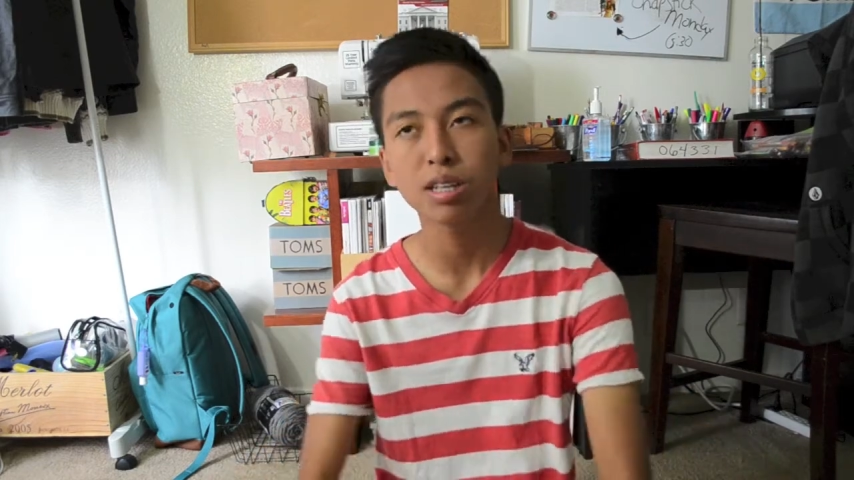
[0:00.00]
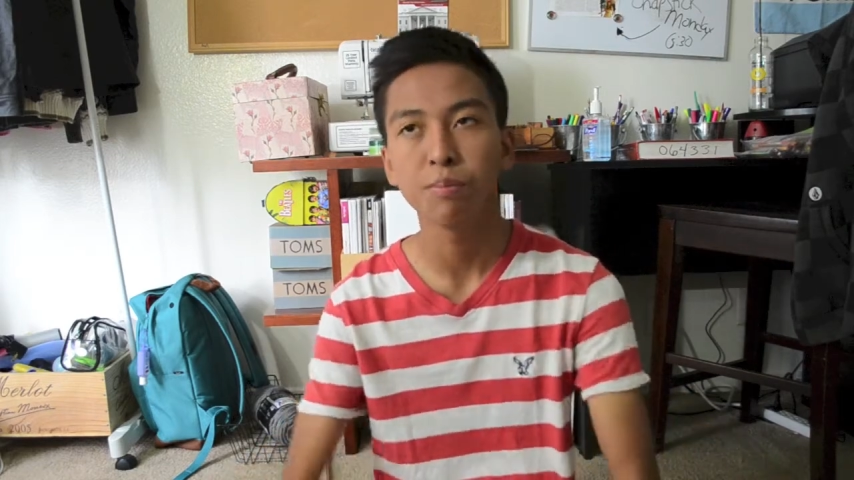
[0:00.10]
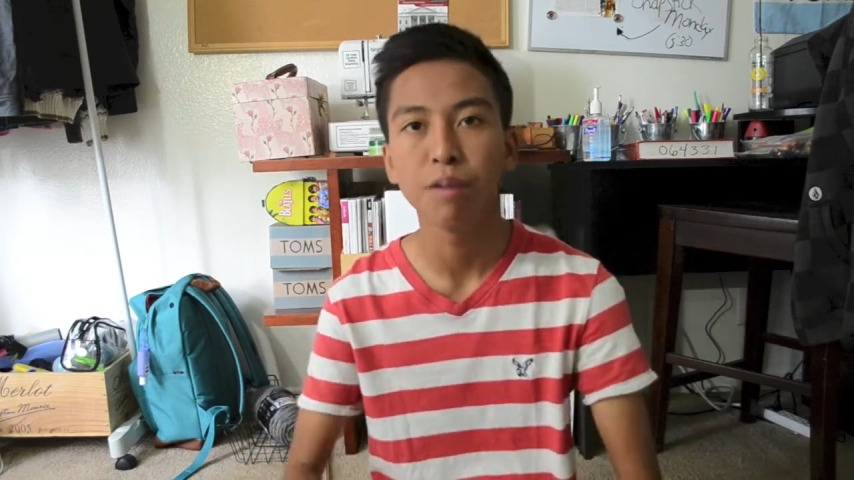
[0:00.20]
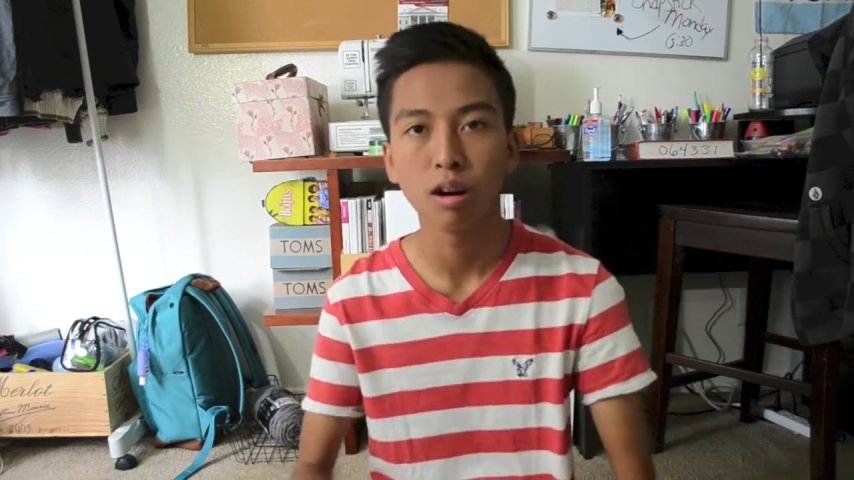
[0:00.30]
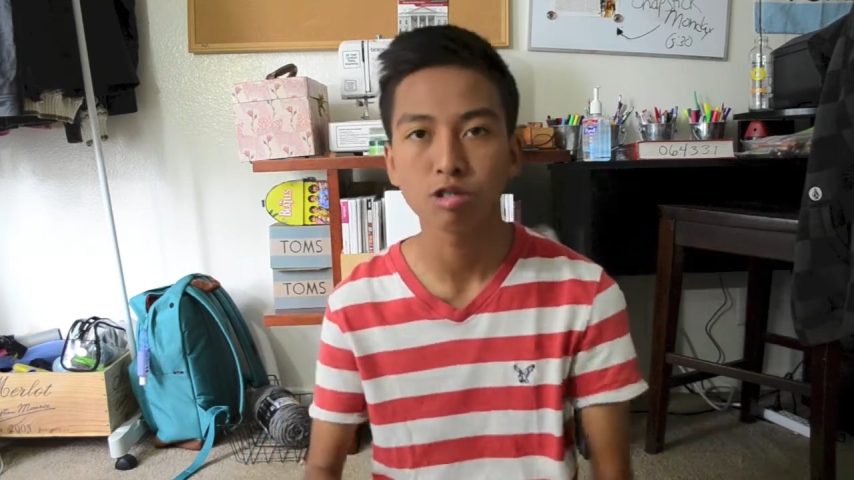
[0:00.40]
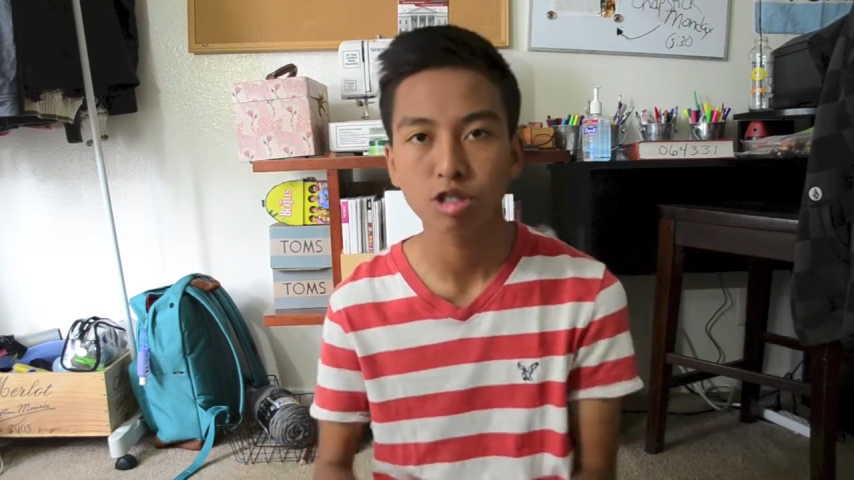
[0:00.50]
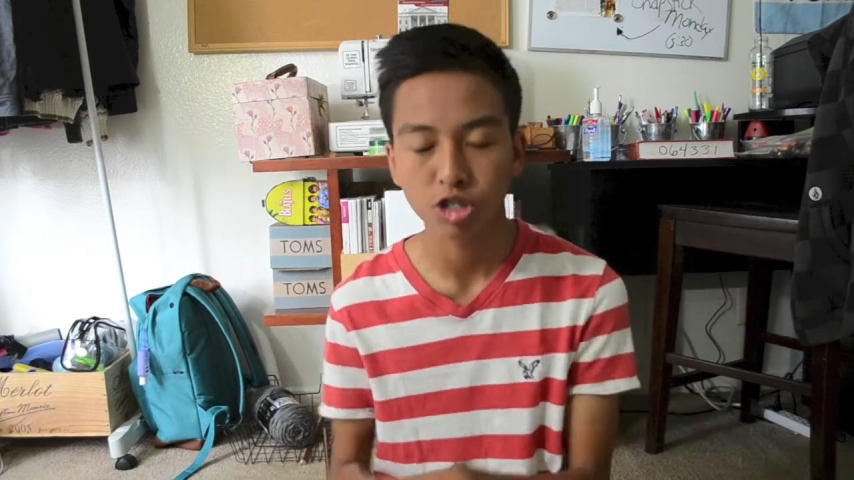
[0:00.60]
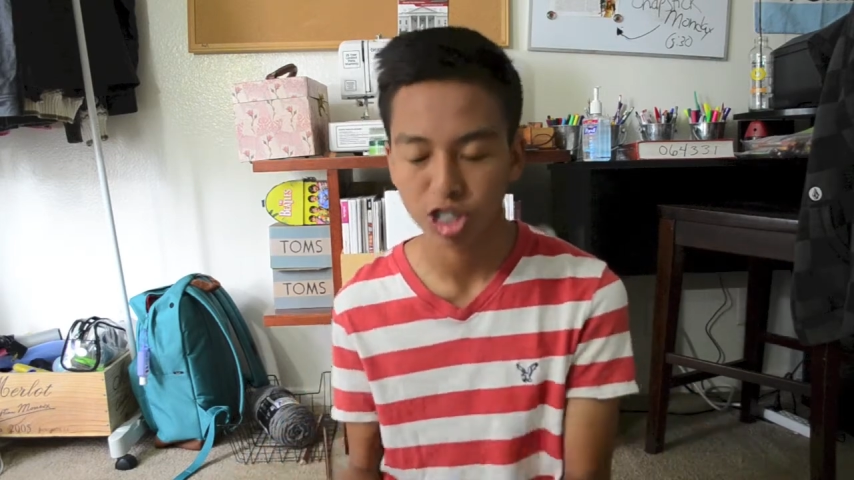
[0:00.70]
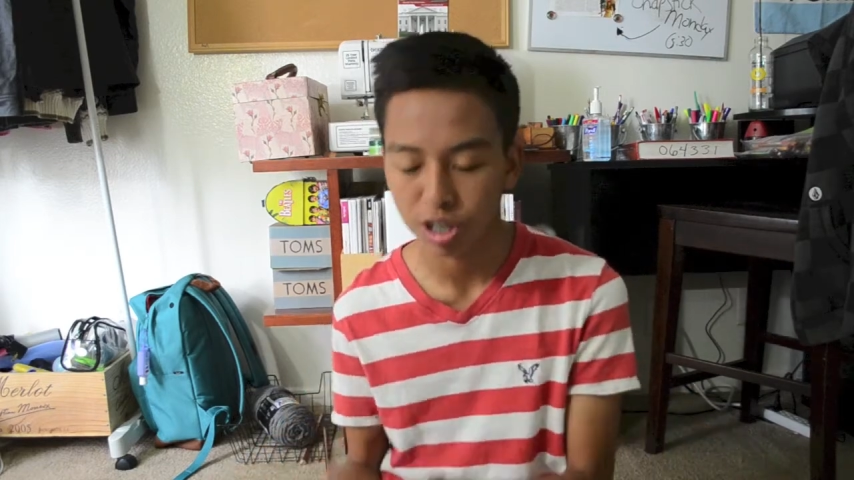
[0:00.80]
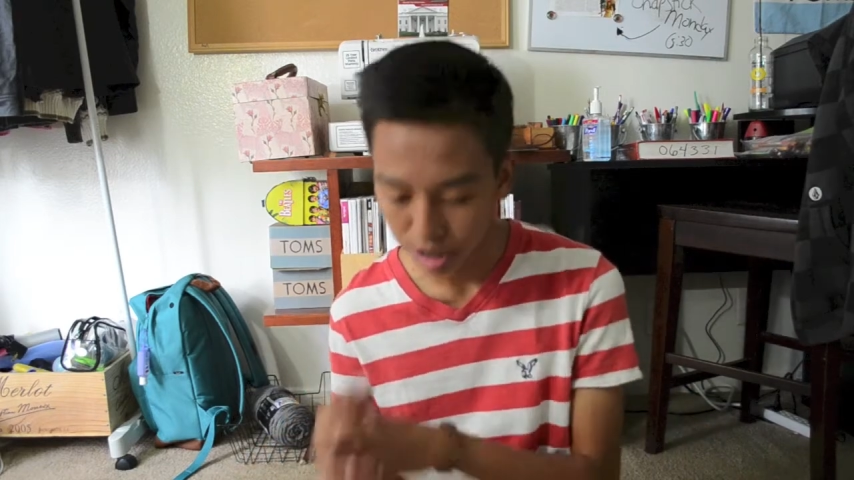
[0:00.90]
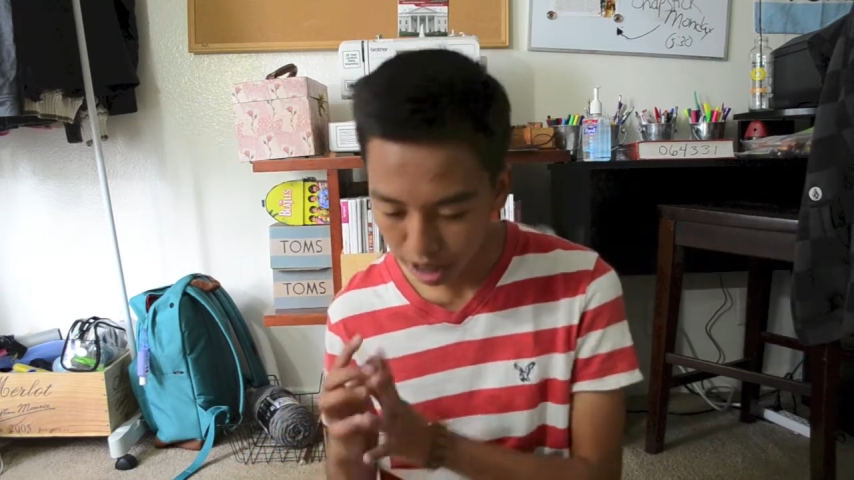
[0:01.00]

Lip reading: the most chill